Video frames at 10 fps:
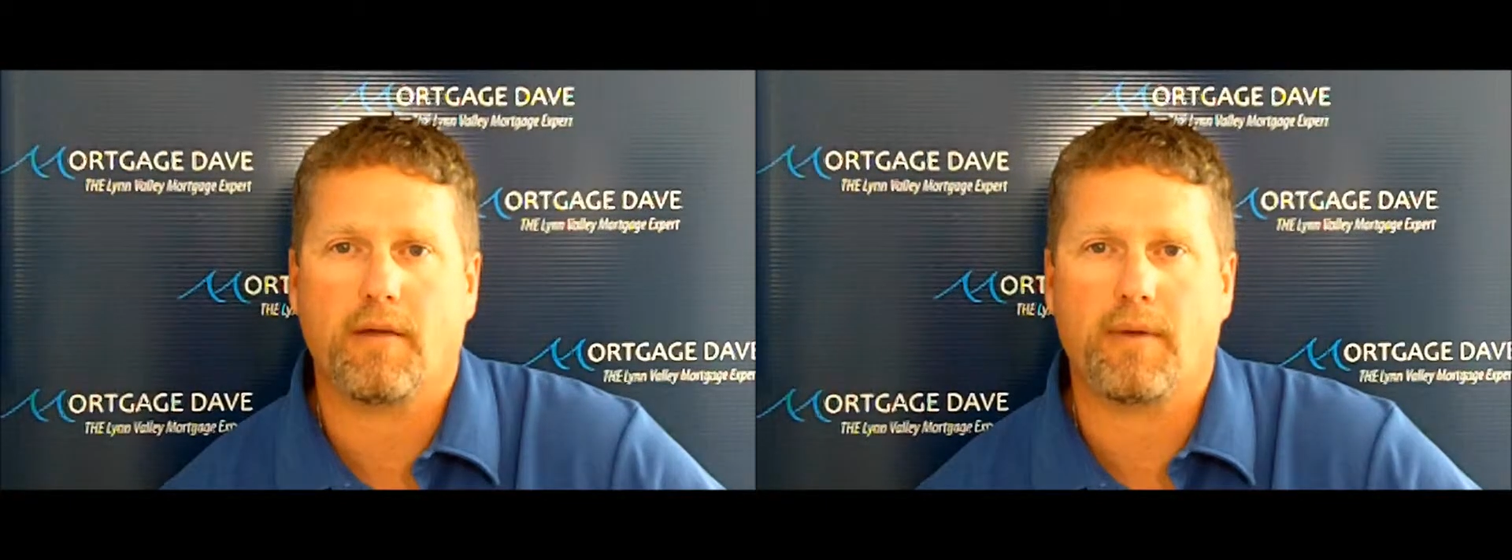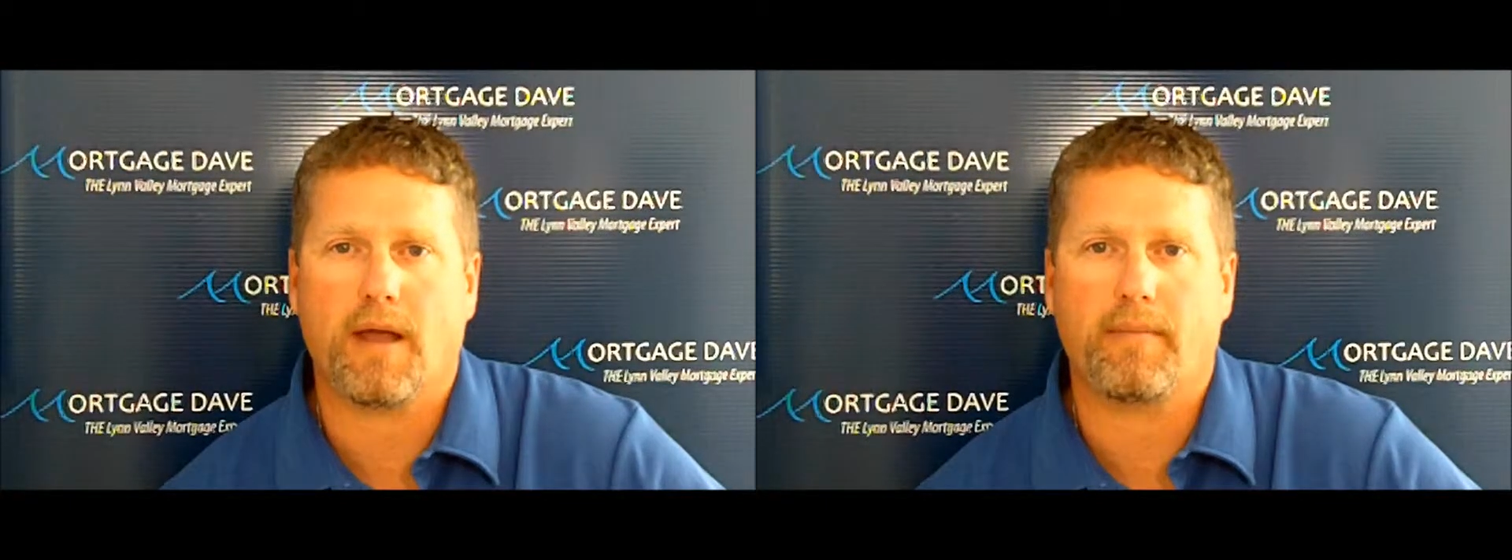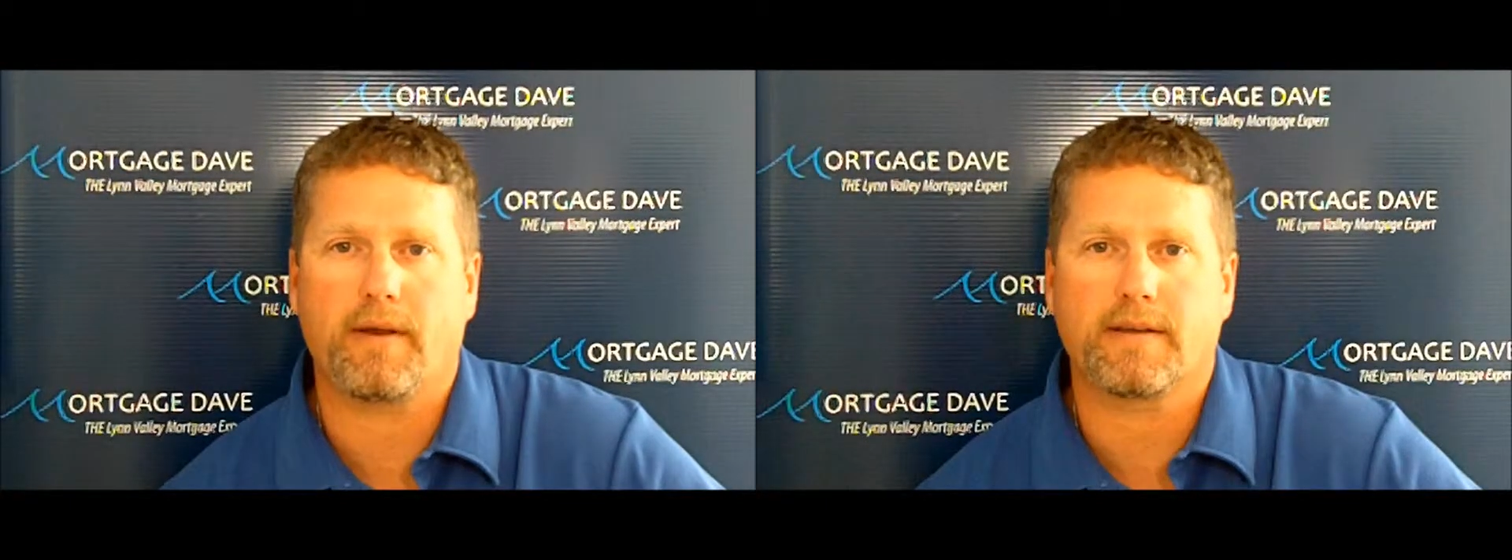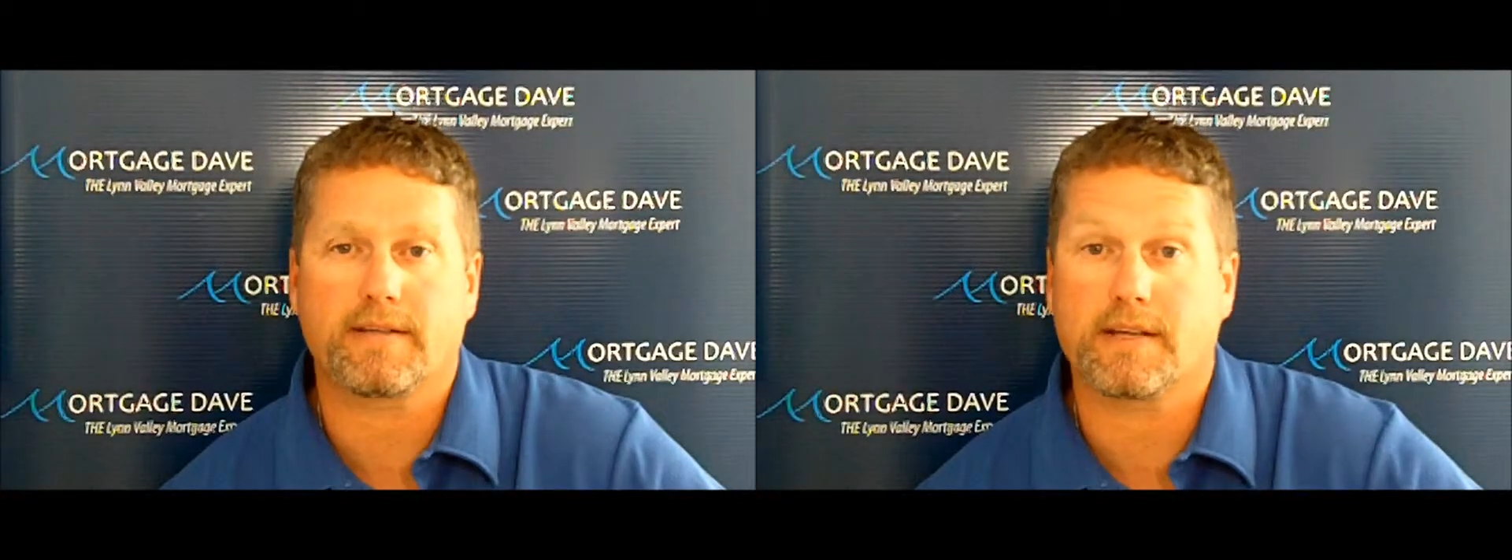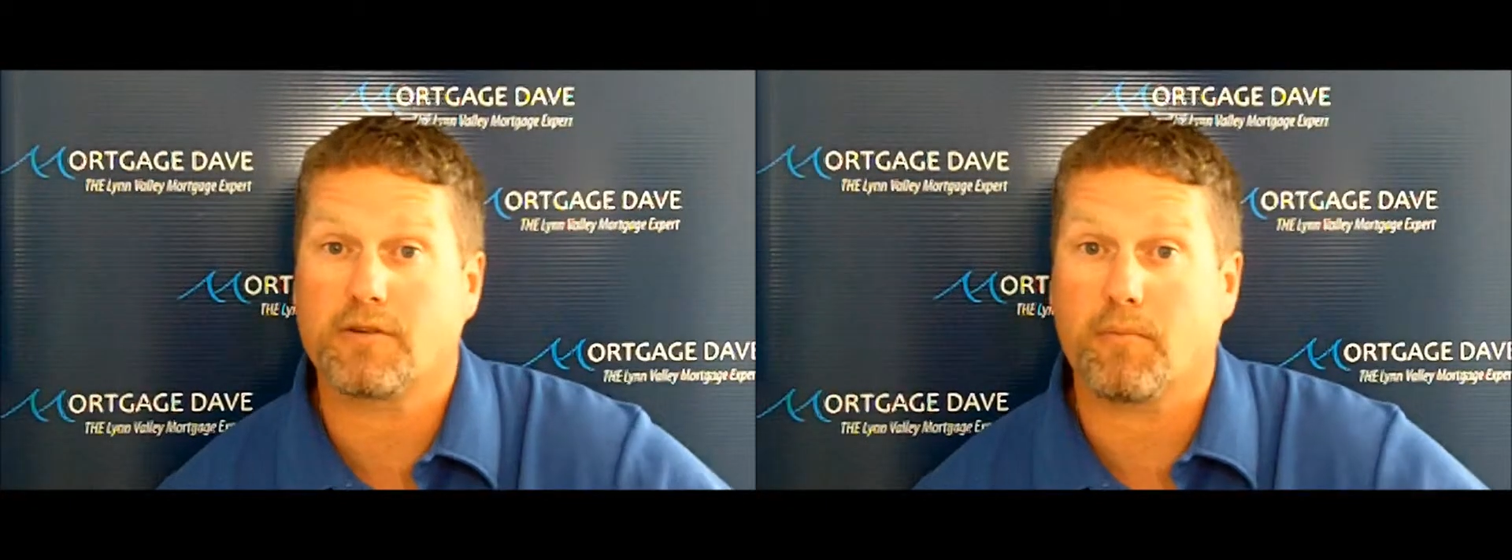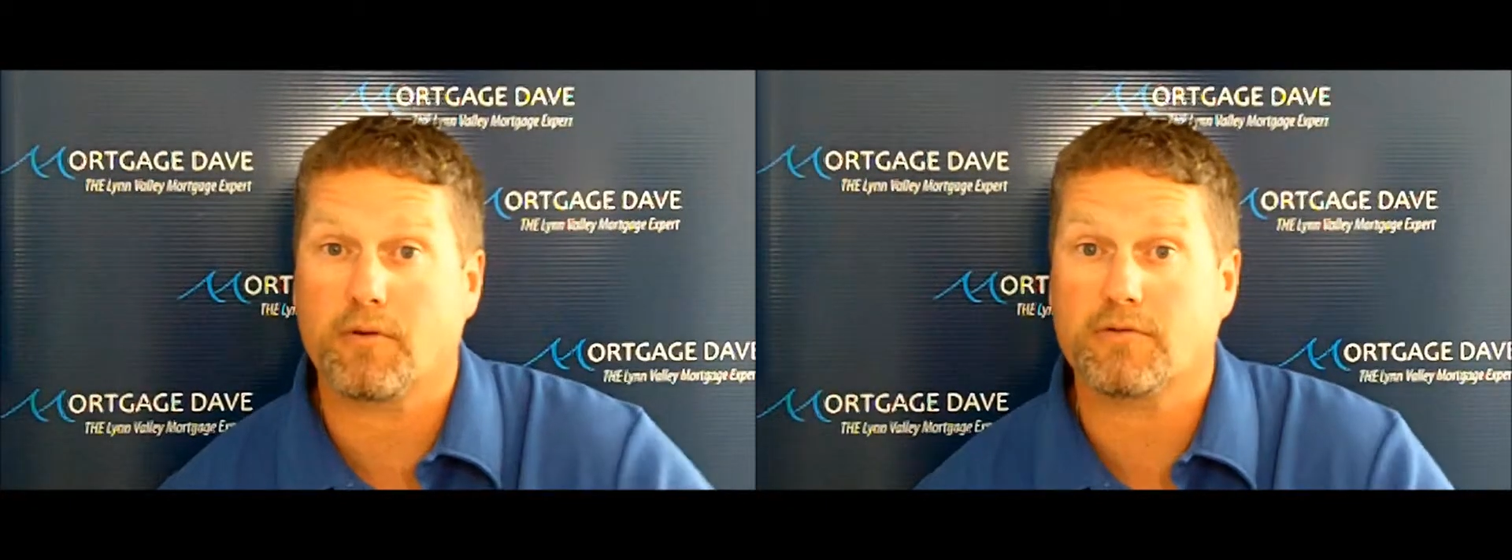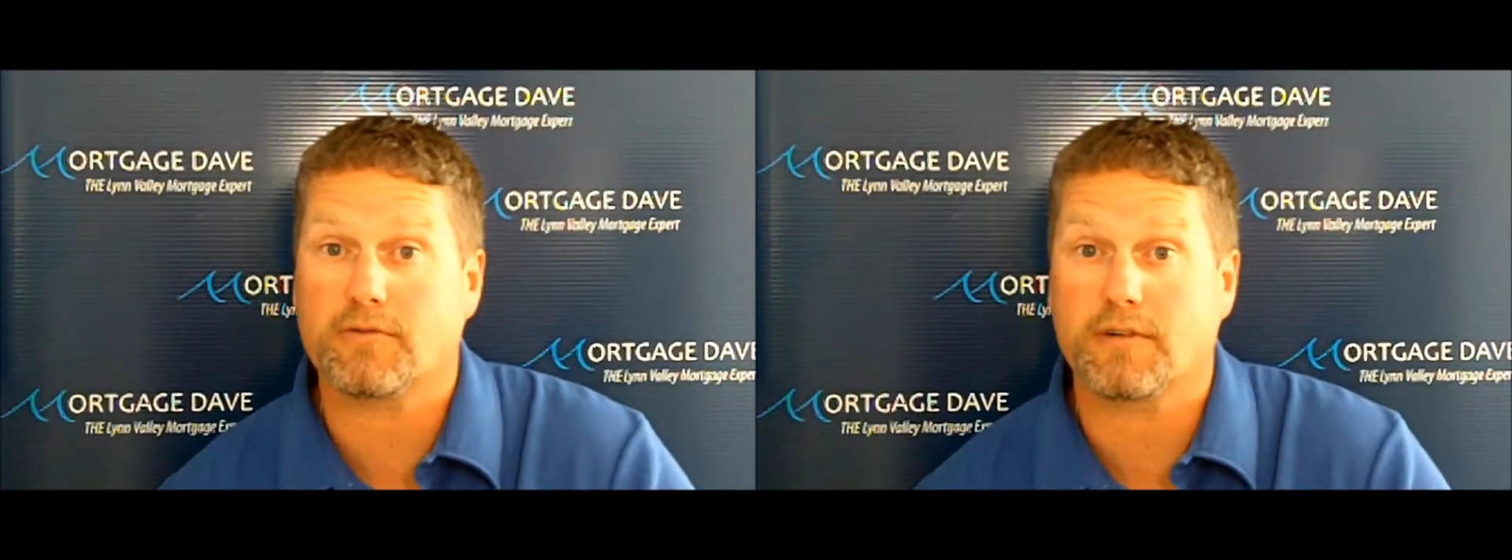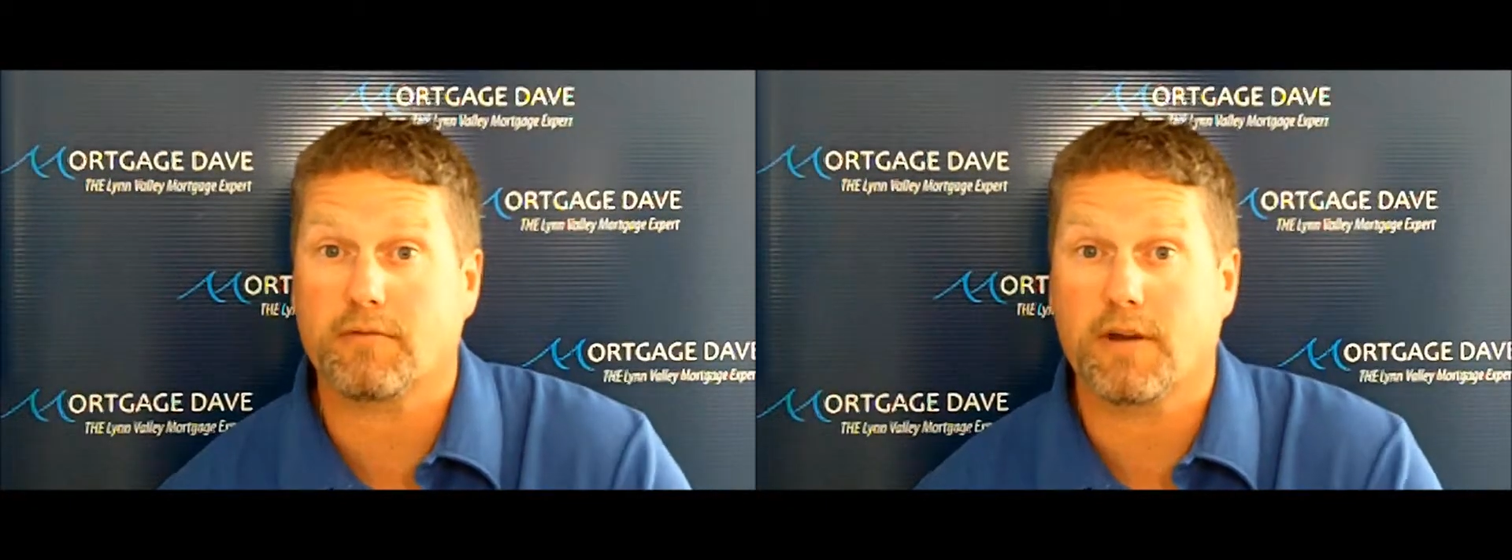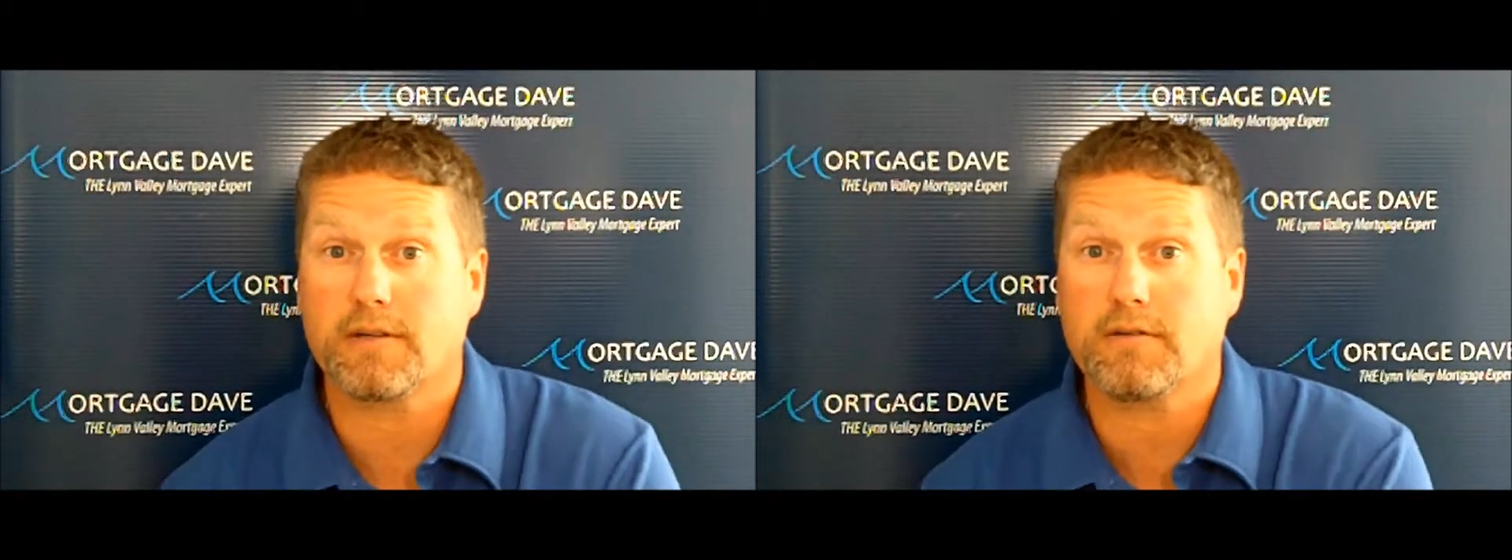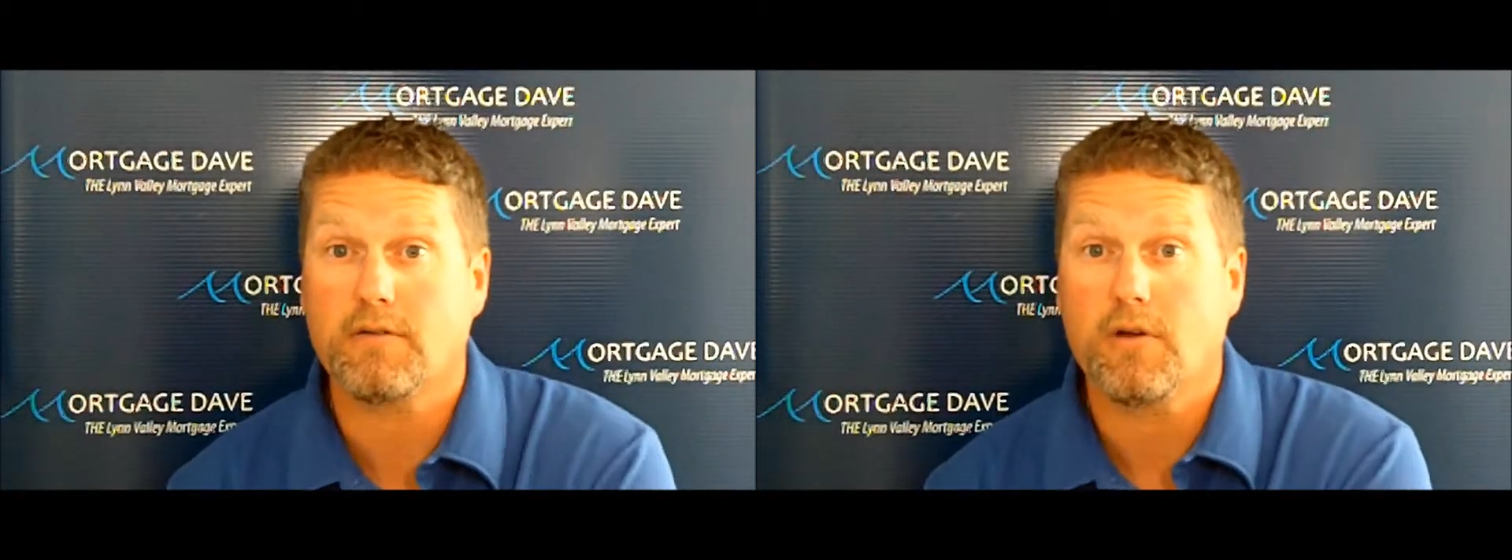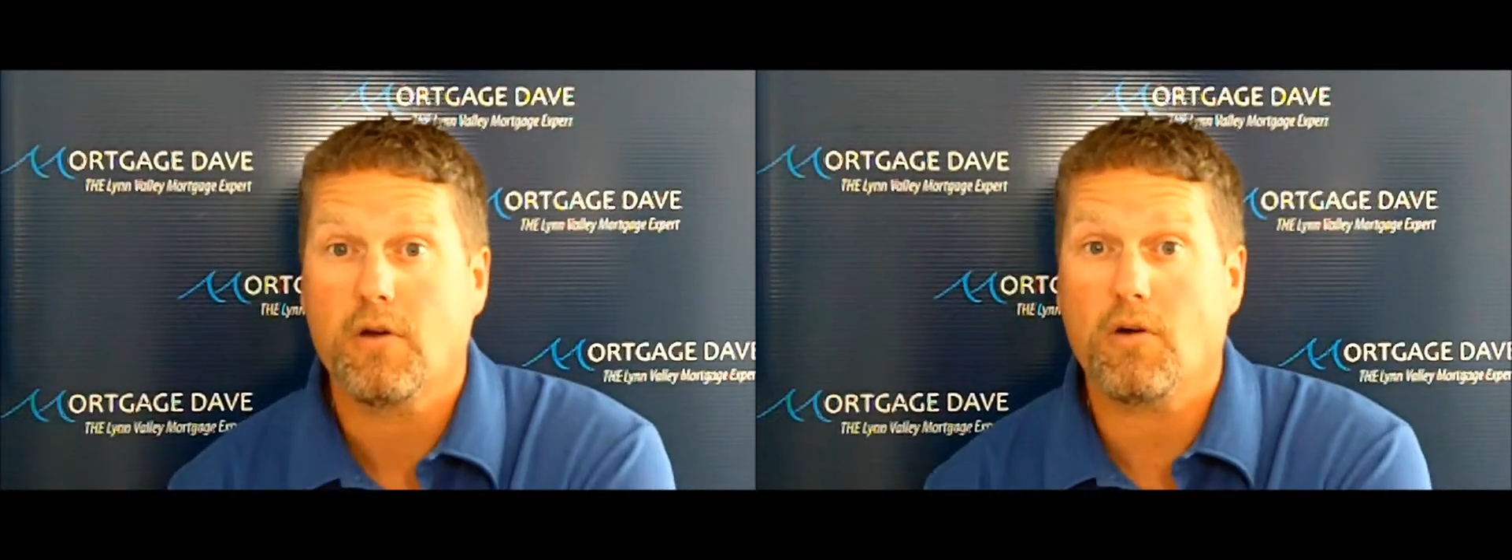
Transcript: I'd be happy to discuss your personal situation,